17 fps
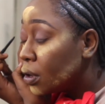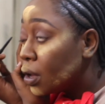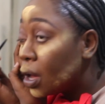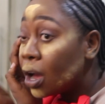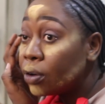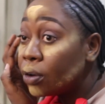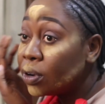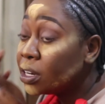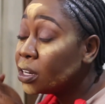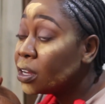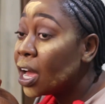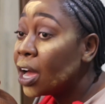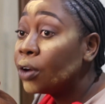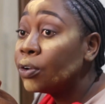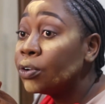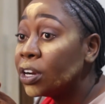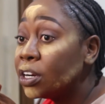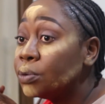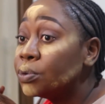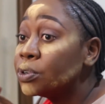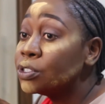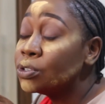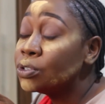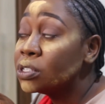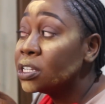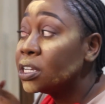I already was
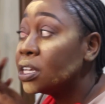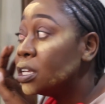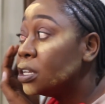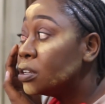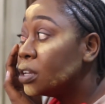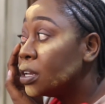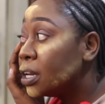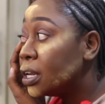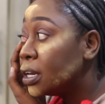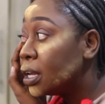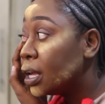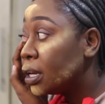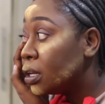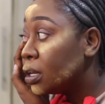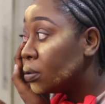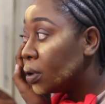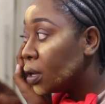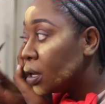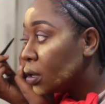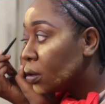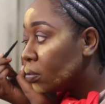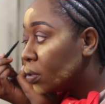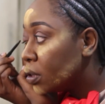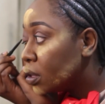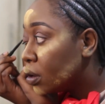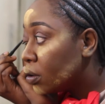using internet anyway,
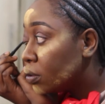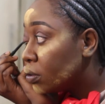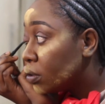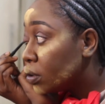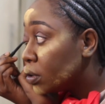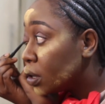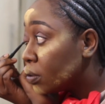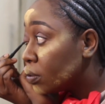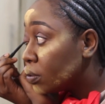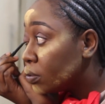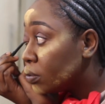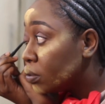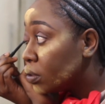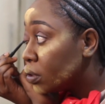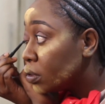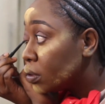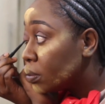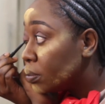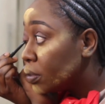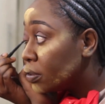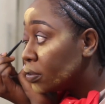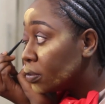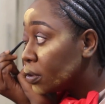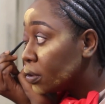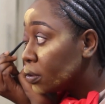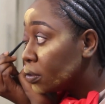whether or not I was doing the
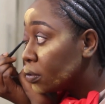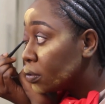business.